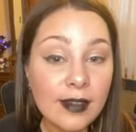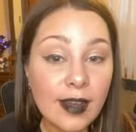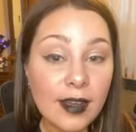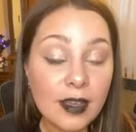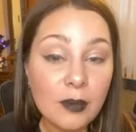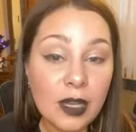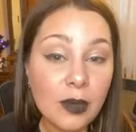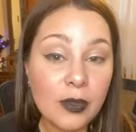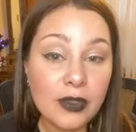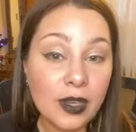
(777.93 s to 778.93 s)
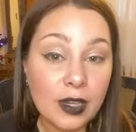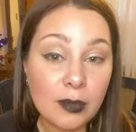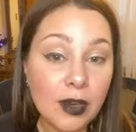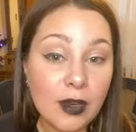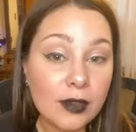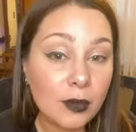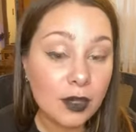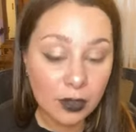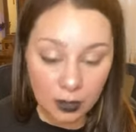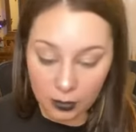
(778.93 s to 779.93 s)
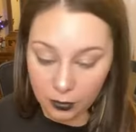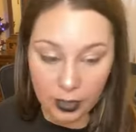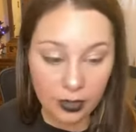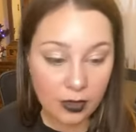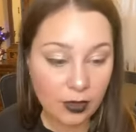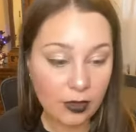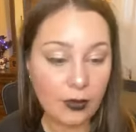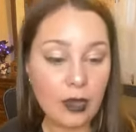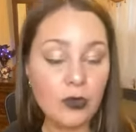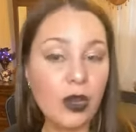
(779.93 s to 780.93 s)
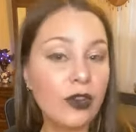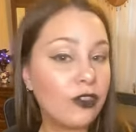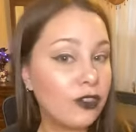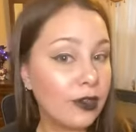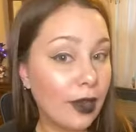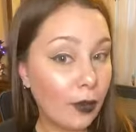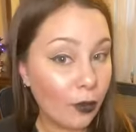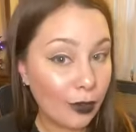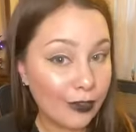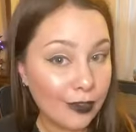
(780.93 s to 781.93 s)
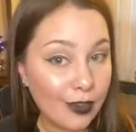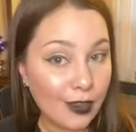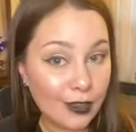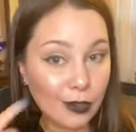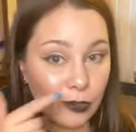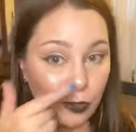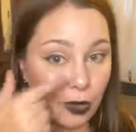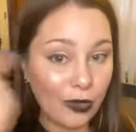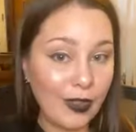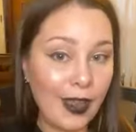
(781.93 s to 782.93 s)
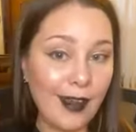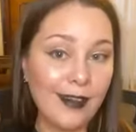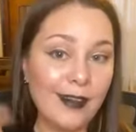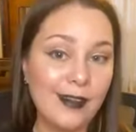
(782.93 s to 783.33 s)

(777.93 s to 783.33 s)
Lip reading: I can make almost any product work with the right brush. Now, once that you've pulled that